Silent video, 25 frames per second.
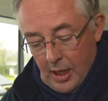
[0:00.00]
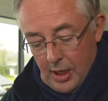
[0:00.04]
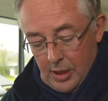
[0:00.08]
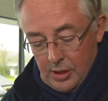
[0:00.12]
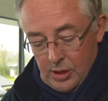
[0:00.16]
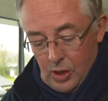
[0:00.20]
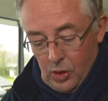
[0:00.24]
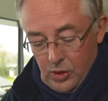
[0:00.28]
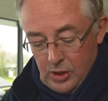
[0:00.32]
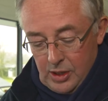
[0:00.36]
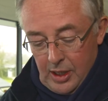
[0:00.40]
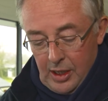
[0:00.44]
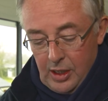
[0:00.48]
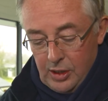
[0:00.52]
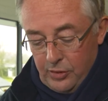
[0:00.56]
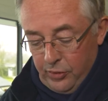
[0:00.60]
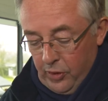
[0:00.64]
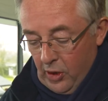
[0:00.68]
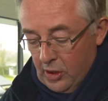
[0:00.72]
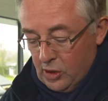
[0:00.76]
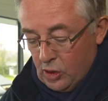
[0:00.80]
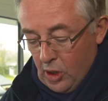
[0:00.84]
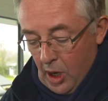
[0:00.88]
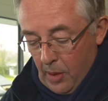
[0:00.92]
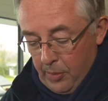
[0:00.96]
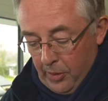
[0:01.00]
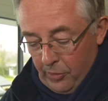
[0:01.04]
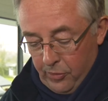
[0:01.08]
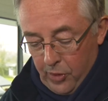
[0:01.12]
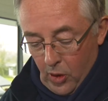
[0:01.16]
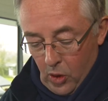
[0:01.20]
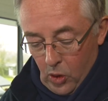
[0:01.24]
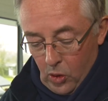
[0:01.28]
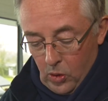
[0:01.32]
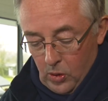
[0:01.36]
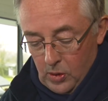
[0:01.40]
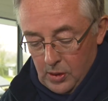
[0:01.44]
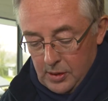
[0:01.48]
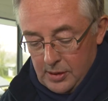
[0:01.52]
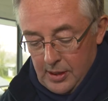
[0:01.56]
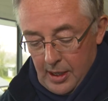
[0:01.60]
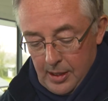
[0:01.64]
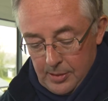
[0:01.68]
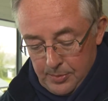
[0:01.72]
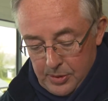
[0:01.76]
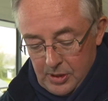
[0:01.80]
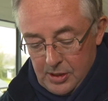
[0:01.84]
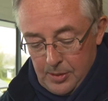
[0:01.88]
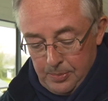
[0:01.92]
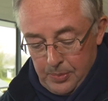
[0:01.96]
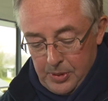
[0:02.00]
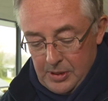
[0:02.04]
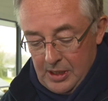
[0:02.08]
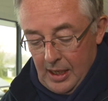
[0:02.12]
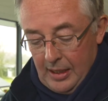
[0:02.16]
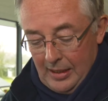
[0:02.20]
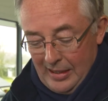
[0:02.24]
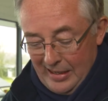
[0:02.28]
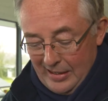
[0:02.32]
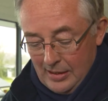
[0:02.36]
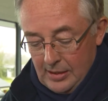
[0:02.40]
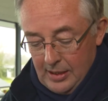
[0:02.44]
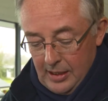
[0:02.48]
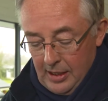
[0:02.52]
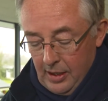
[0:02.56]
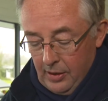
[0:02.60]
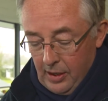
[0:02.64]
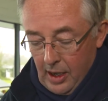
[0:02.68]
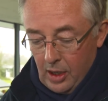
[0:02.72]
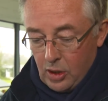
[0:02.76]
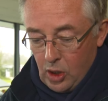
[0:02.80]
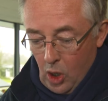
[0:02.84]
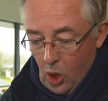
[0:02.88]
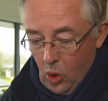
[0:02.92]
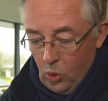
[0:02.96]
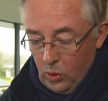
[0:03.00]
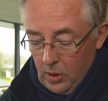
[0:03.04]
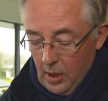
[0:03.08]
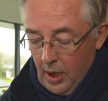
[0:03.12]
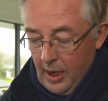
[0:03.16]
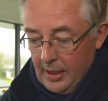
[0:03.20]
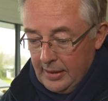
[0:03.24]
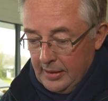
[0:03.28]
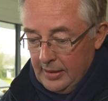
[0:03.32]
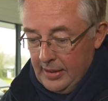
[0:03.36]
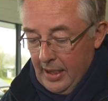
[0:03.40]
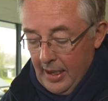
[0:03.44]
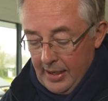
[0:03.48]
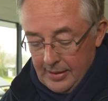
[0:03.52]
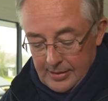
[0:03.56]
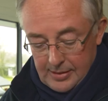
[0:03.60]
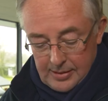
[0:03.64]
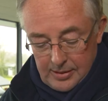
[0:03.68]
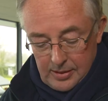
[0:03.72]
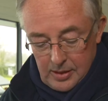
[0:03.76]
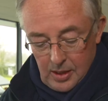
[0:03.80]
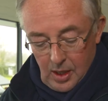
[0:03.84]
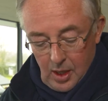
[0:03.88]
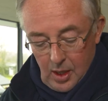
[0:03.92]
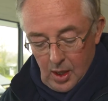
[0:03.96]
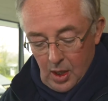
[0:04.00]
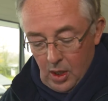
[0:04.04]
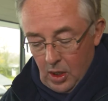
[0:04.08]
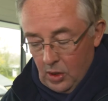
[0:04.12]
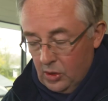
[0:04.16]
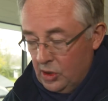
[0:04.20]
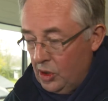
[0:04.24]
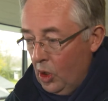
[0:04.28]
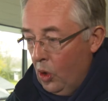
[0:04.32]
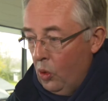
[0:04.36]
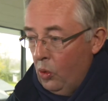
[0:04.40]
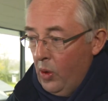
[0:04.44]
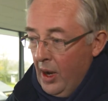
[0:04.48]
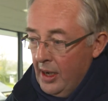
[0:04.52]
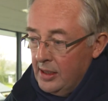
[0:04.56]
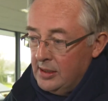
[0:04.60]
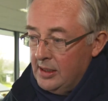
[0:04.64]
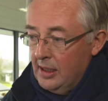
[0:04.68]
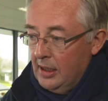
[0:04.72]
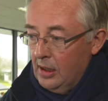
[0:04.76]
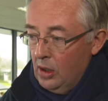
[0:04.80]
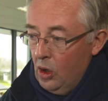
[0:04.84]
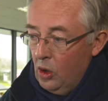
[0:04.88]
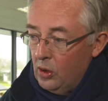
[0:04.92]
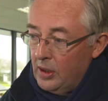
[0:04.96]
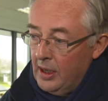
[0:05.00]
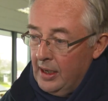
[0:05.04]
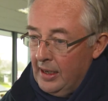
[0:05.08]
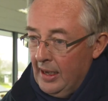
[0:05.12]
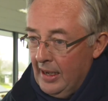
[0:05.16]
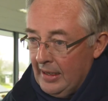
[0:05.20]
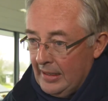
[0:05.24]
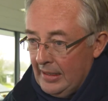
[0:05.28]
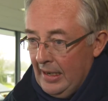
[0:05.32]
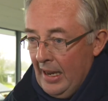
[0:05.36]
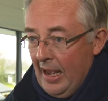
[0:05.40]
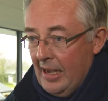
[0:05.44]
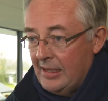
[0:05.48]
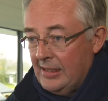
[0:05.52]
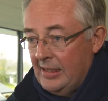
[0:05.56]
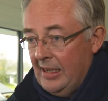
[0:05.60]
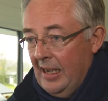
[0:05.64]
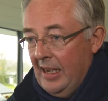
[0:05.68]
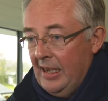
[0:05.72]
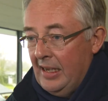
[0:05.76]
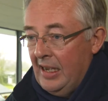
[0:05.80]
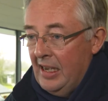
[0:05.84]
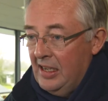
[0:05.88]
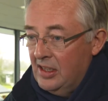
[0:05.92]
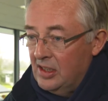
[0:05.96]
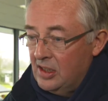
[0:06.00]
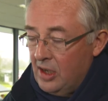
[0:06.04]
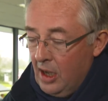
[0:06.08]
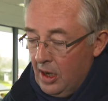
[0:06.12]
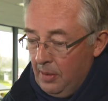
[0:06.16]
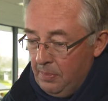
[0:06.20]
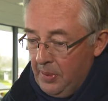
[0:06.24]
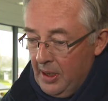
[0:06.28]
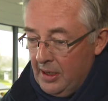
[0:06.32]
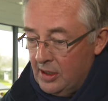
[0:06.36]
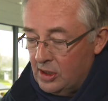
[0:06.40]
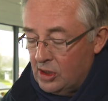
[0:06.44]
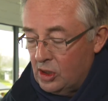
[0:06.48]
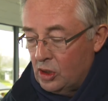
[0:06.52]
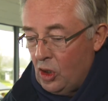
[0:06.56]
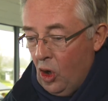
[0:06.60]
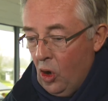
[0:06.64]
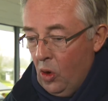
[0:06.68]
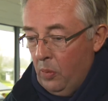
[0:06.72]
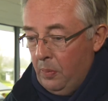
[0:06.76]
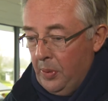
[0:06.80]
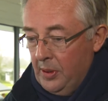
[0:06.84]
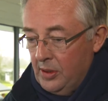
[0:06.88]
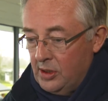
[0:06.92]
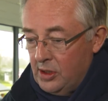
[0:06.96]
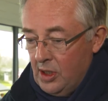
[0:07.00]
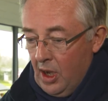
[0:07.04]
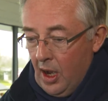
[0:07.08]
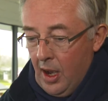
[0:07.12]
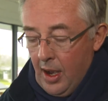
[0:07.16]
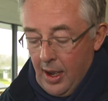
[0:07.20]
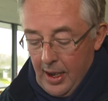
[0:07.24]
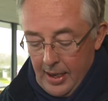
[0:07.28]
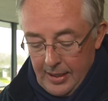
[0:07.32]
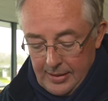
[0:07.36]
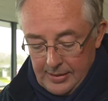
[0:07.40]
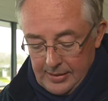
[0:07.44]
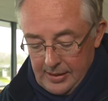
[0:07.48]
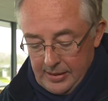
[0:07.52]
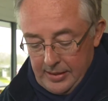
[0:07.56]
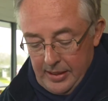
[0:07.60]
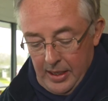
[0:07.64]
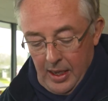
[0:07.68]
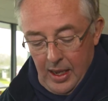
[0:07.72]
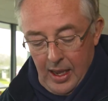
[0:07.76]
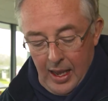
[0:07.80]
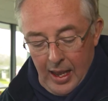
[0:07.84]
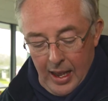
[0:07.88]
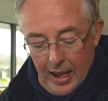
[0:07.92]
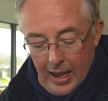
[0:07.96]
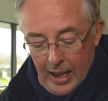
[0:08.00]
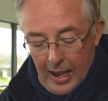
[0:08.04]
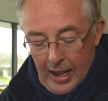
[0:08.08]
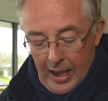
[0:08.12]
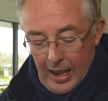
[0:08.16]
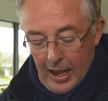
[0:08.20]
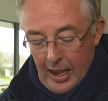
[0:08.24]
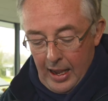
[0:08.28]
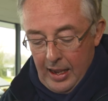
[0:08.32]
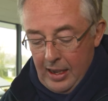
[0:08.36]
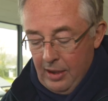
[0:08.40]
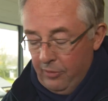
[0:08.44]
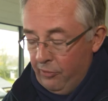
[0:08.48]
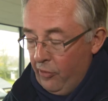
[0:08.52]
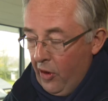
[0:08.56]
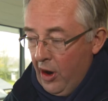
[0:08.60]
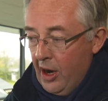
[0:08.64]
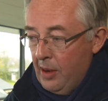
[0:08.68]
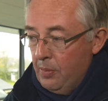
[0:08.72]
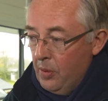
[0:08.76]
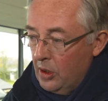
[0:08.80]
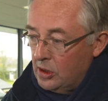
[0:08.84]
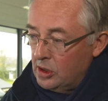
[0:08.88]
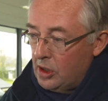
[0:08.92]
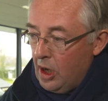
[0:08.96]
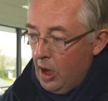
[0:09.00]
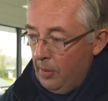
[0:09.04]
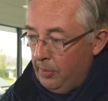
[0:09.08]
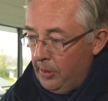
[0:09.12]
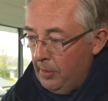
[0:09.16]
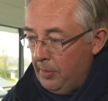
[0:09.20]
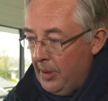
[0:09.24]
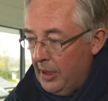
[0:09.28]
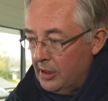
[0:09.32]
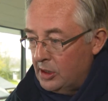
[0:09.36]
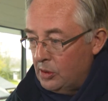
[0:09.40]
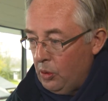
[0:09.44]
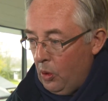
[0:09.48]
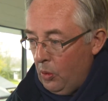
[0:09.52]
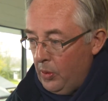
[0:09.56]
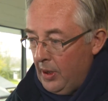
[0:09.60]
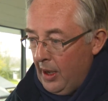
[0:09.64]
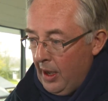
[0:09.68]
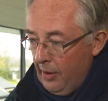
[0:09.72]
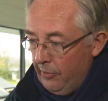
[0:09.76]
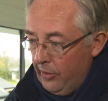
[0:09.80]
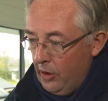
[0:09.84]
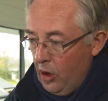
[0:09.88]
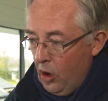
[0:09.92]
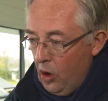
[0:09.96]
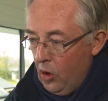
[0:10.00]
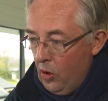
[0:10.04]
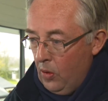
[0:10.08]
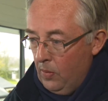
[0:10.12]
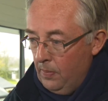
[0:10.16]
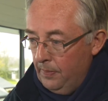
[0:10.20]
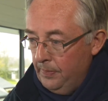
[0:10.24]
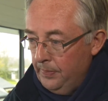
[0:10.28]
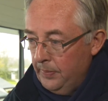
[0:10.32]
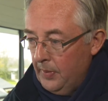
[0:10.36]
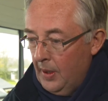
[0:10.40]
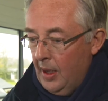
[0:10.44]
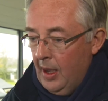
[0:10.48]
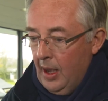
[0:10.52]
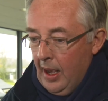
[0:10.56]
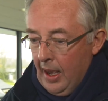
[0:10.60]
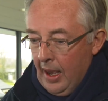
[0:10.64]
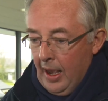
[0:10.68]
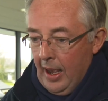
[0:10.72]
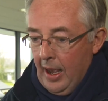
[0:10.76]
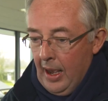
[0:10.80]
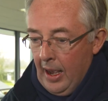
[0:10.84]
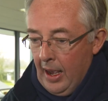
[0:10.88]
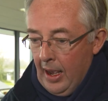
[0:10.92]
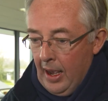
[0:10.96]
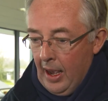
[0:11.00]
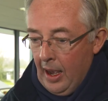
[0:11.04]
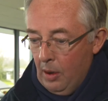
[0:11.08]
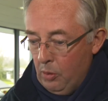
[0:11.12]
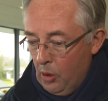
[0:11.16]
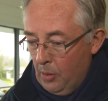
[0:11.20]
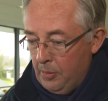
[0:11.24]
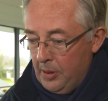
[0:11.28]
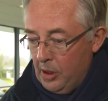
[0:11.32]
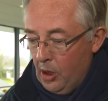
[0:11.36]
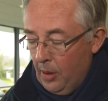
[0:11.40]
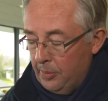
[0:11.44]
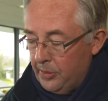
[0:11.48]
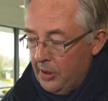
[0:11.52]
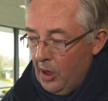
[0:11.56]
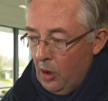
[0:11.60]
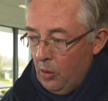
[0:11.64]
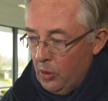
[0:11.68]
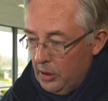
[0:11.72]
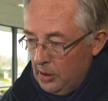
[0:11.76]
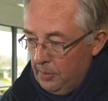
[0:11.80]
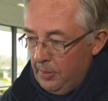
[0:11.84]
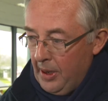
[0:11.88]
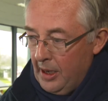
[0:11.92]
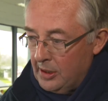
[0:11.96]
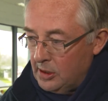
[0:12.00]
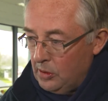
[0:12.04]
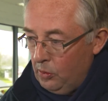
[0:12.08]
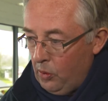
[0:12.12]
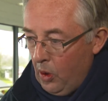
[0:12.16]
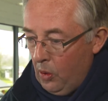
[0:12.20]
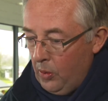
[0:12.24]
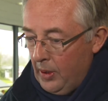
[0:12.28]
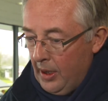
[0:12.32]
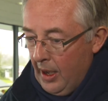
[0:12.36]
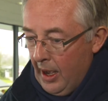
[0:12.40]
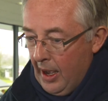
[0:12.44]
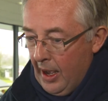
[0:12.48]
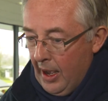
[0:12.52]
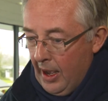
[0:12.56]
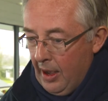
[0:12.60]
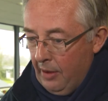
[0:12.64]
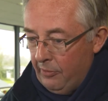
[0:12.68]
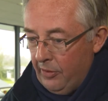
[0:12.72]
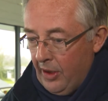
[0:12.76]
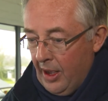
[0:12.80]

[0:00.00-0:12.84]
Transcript: So to see his first crop of foals, and particularly to see a colt like this, who's so racy looking, athletic, he's got a bit of scope and size, he very much complements what we have at home, and will be up there with the best of what we have.